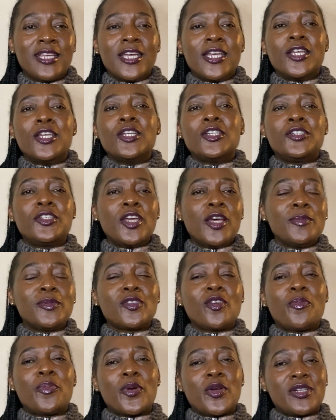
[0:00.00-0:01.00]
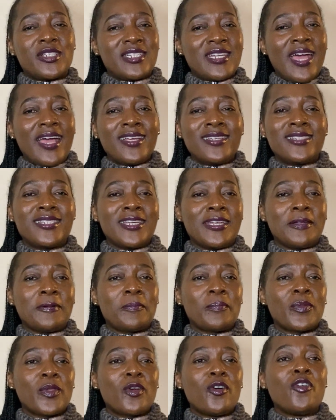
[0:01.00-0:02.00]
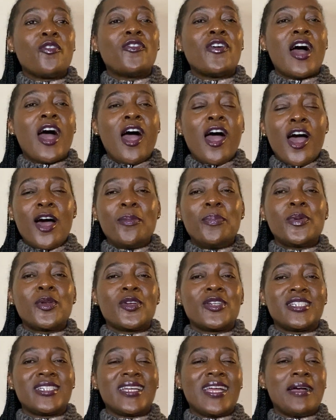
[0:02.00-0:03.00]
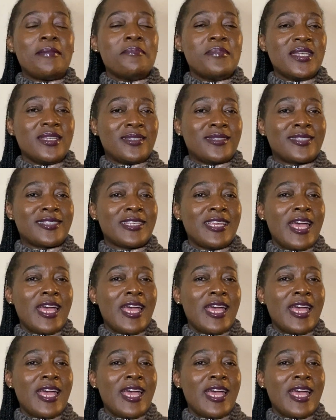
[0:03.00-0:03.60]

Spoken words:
in terms of production of haploid gametes,